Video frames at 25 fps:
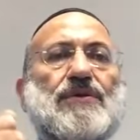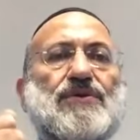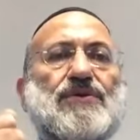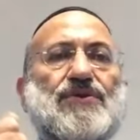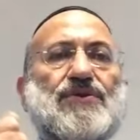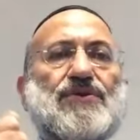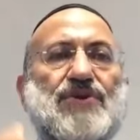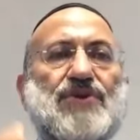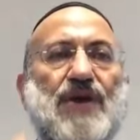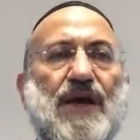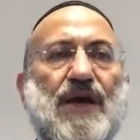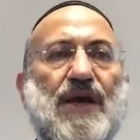
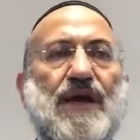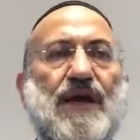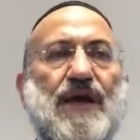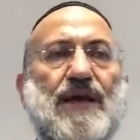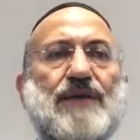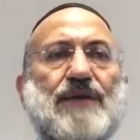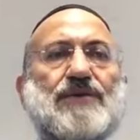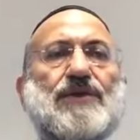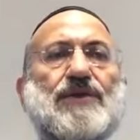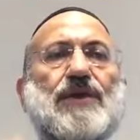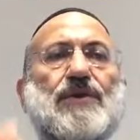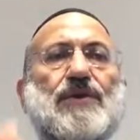
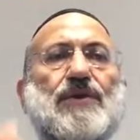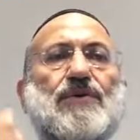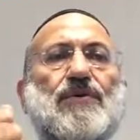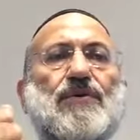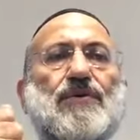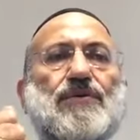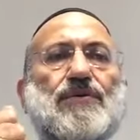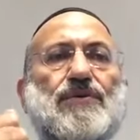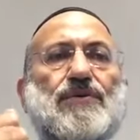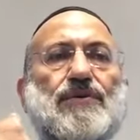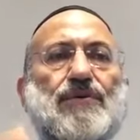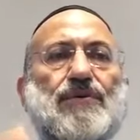change, he
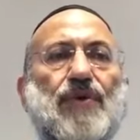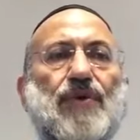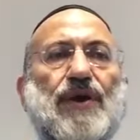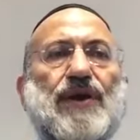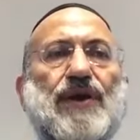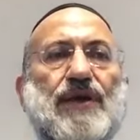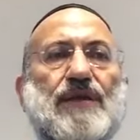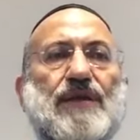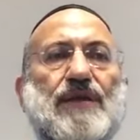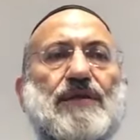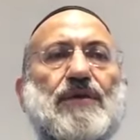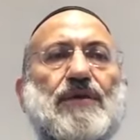could do
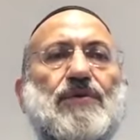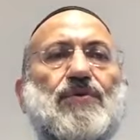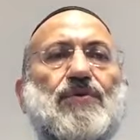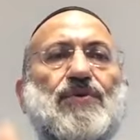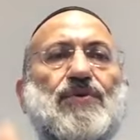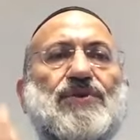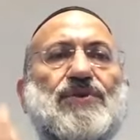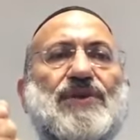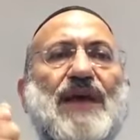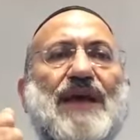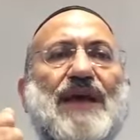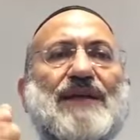it, he
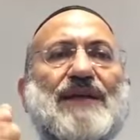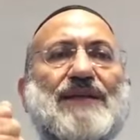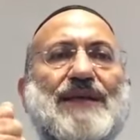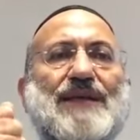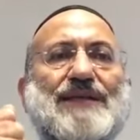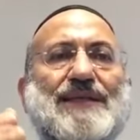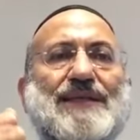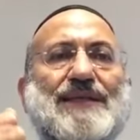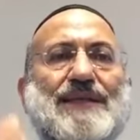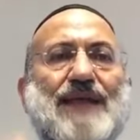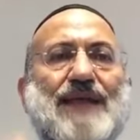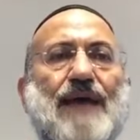could take
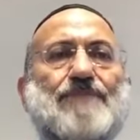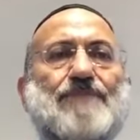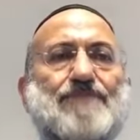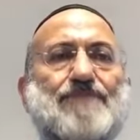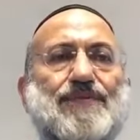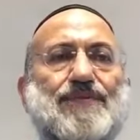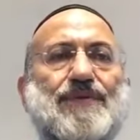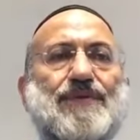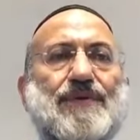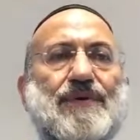the step,